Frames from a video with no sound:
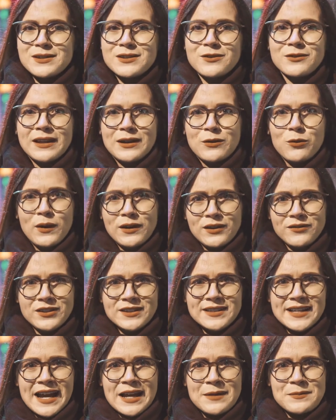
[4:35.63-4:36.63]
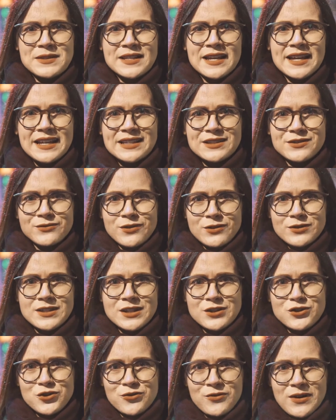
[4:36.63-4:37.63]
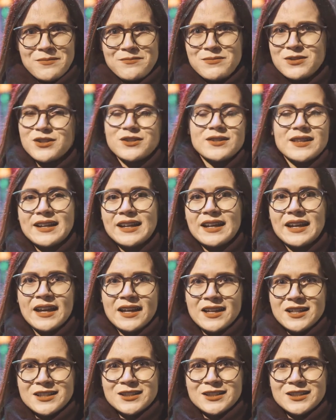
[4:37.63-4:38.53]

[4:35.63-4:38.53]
So like one of the types is roasted shrimp, just like